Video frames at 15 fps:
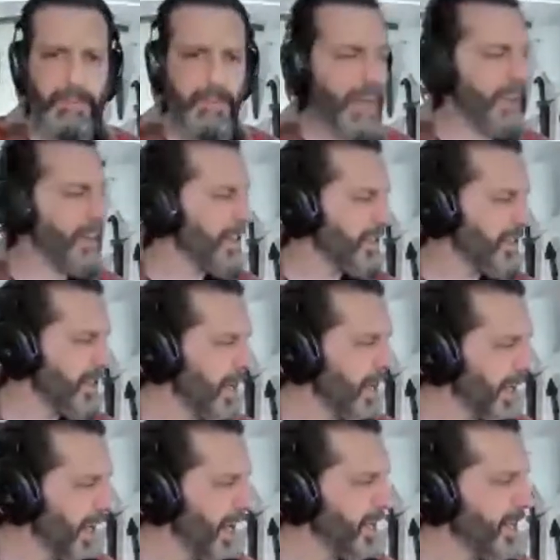This
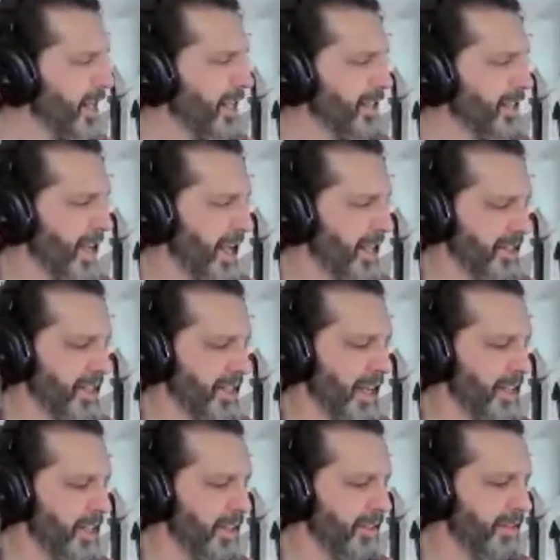again is
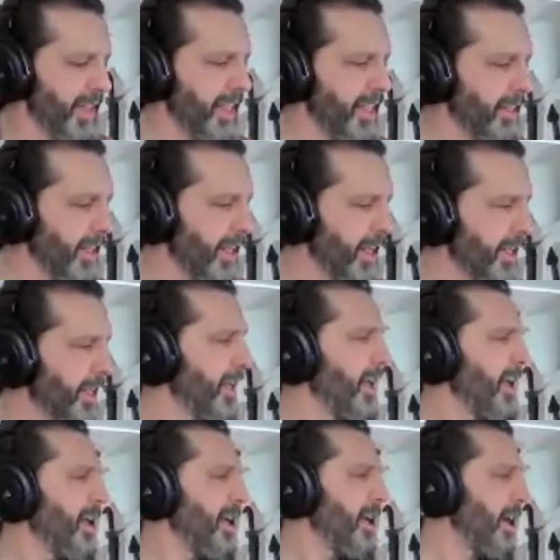S90V, like
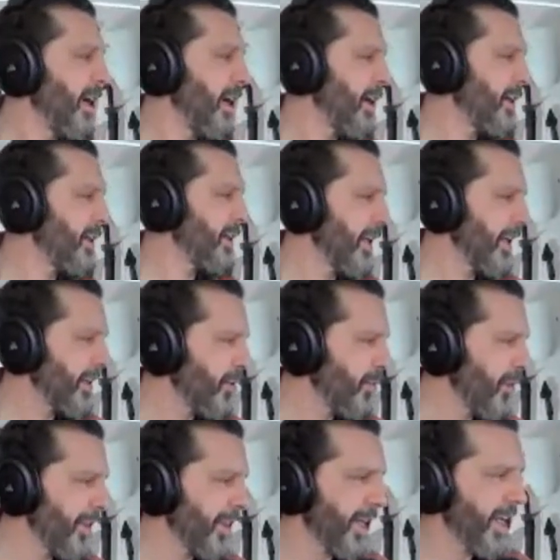uh, like the one that